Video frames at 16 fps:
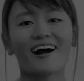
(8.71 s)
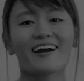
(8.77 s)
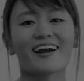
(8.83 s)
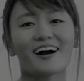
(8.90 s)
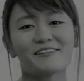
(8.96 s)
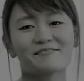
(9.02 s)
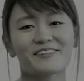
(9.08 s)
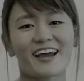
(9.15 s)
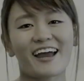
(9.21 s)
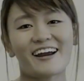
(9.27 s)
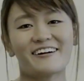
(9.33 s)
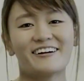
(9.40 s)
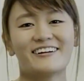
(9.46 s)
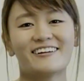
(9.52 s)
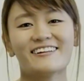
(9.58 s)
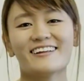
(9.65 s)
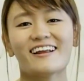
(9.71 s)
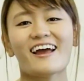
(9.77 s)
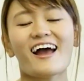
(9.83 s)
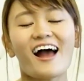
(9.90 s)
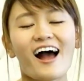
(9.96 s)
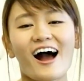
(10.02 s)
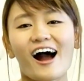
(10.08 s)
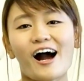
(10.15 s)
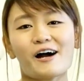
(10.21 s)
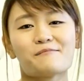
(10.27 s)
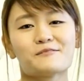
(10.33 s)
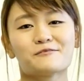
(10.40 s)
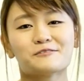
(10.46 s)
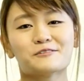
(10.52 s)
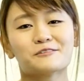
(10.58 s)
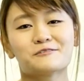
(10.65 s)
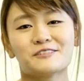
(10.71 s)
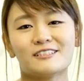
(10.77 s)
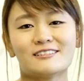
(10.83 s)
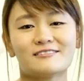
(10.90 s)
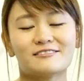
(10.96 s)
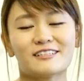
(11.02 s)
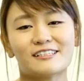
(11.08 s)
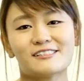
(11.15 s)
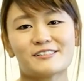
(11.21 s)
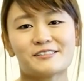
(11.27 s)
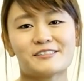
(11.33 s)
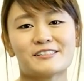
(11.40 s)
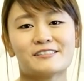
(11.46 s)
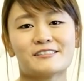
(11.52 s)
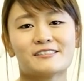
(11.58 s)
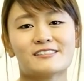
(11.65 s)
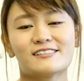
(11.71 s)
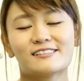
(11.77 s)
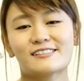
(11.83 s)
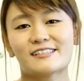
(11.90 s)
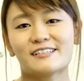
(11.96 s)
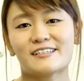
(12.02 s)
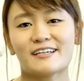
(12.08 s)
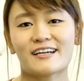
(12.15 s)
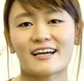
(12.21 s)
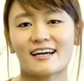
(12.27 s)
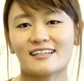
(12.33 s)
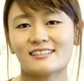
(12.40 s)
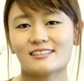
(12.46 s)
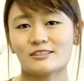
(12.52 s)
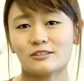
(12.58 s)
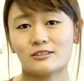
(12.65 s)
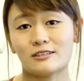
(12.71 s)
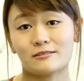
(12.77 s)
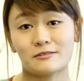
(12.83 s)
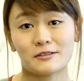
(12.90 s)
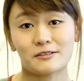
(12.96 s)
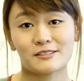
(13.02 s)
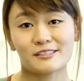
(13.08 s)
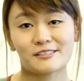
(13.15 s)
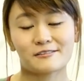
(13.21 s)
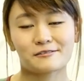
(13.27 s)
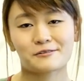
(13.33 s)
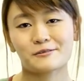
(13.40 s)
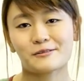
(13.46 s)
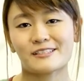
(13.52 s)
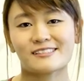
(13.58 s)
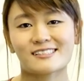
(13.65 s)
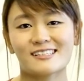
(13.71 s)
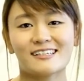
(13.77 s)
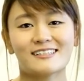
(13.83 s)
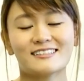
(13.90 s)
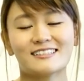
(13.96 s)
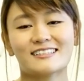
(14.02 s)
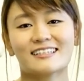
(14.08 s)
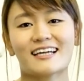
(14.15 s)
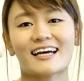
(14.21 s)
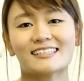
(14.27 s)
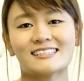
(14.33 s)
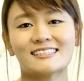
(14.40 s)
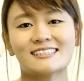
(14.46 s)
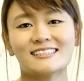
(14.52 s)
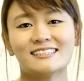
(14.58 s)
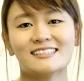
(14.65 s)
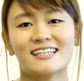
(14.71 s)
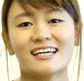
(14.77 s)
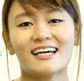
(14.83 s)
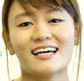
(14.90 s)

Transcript: Hi, I'm Karen. I'm a fourth year vet student studying at the University of Queensland in Gatton,